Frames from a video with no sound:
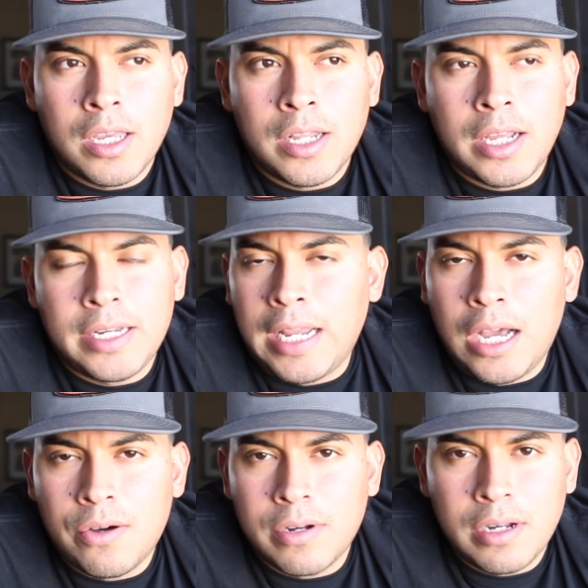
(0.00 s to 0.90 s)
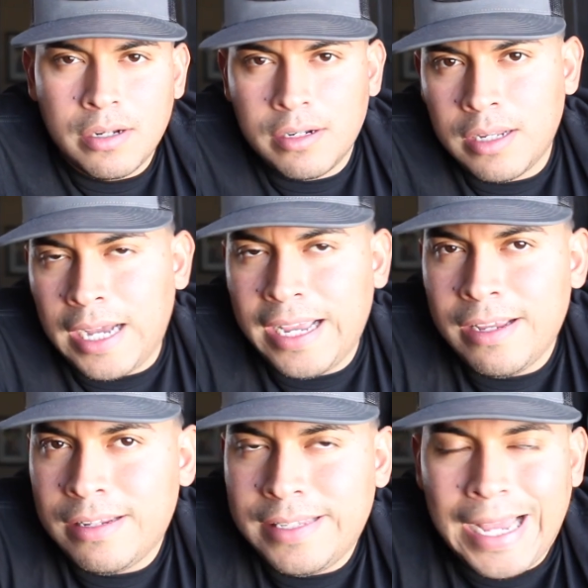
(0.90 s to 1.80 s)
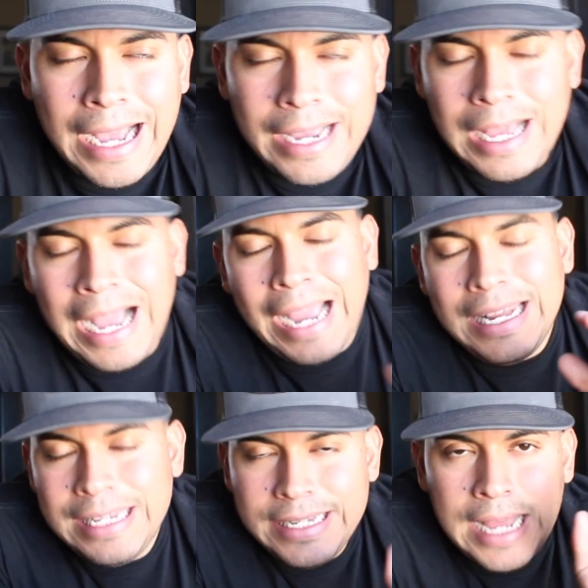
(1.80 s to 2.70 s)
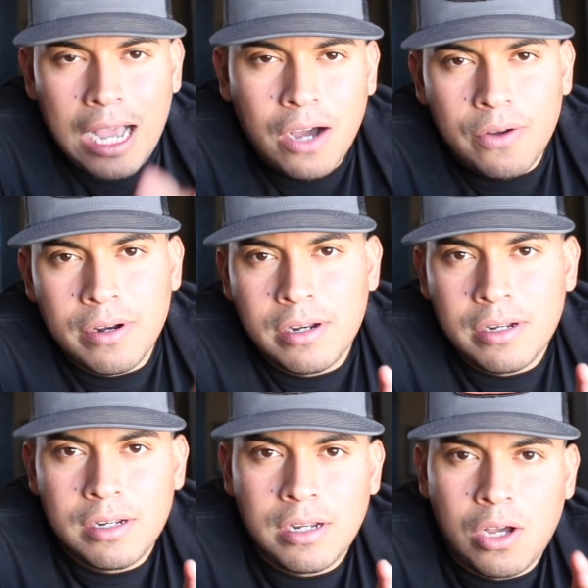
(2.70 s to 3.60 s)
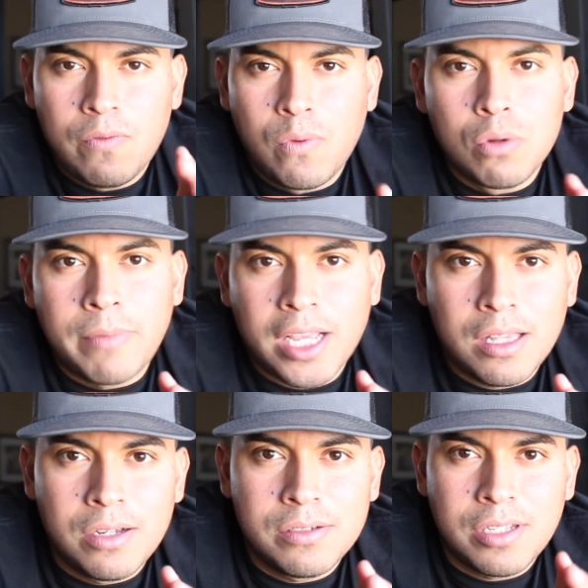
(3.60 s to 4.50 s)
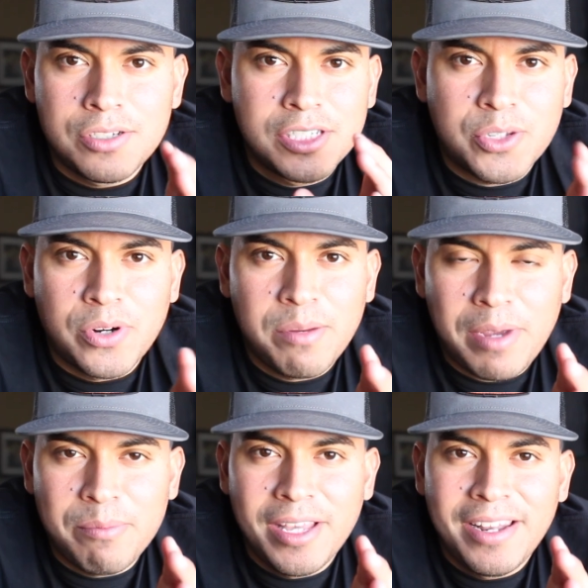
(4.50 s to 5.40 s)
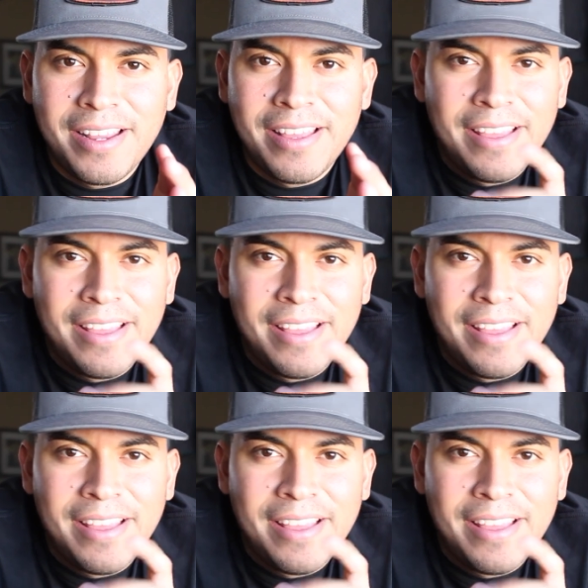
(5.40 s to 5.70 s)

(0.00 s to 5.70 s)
and I doubt, I die, highly doubt I'll fold my clothes. I'll just throw it in my bed.